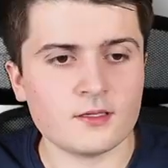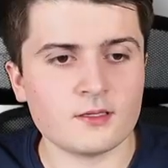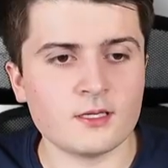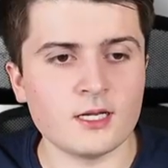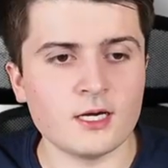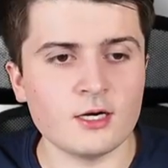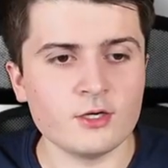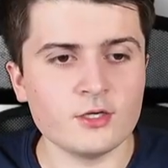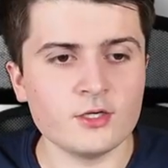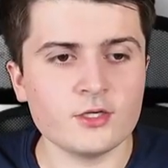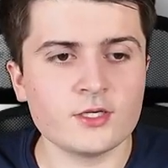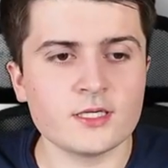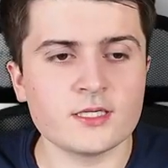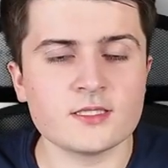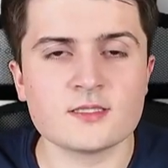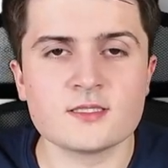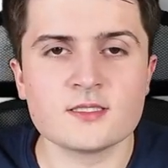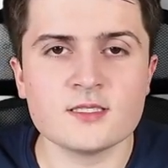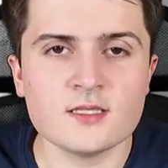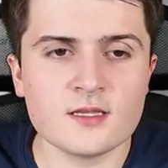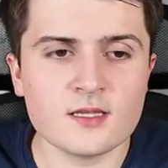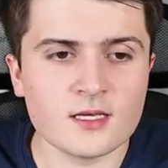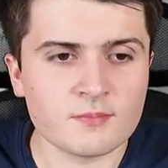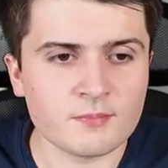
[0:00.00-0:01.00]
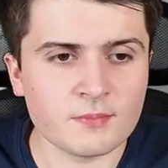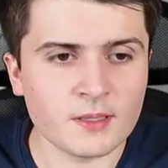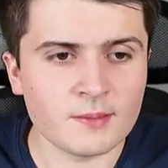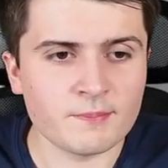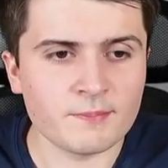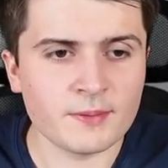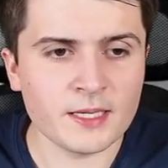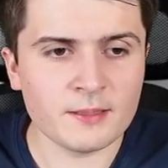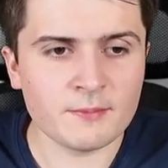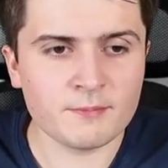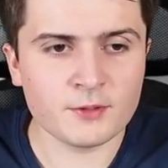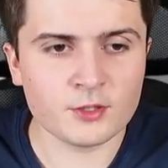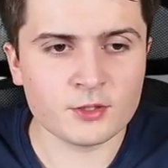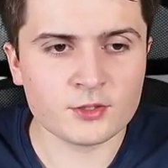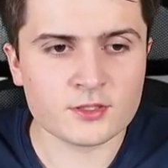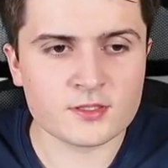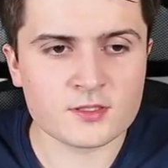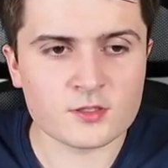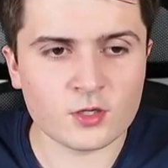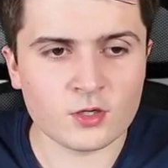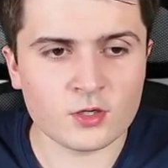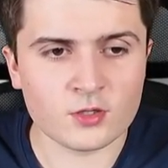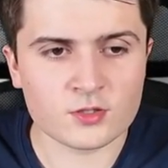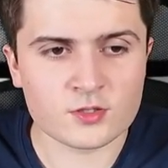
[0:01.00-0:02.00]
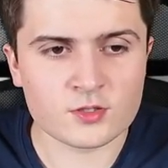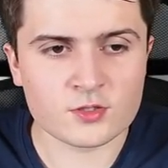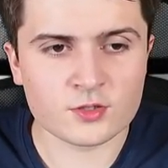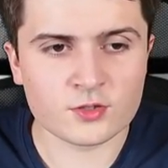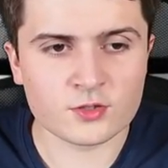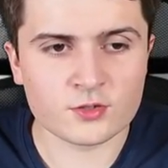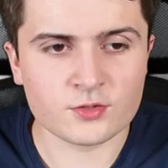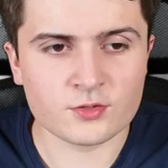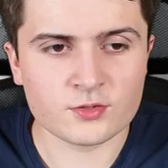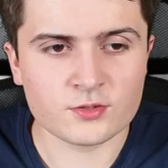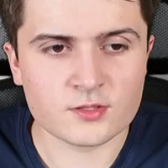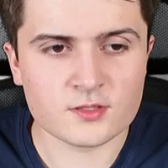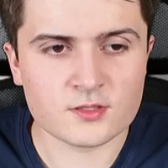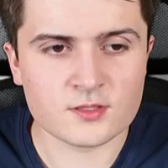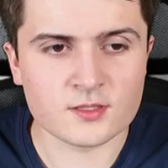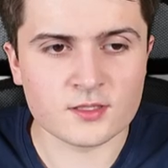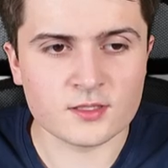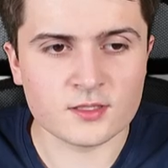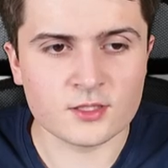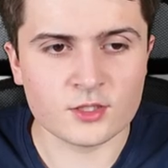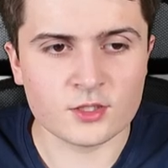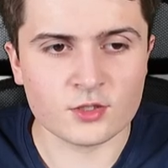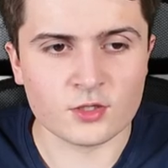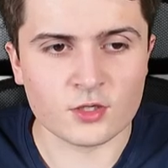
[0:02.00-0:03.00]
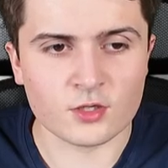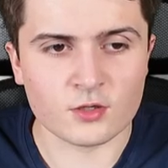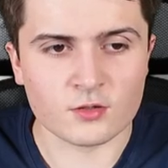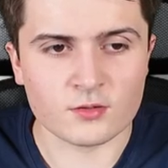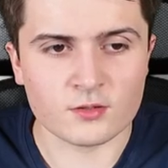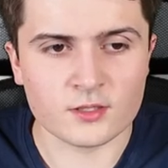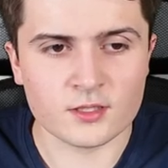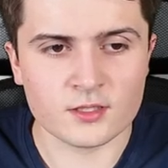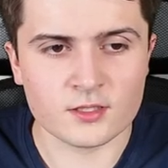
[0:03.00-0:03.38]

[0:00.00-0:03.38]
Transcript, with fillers: Now you can see that my backbone is also secure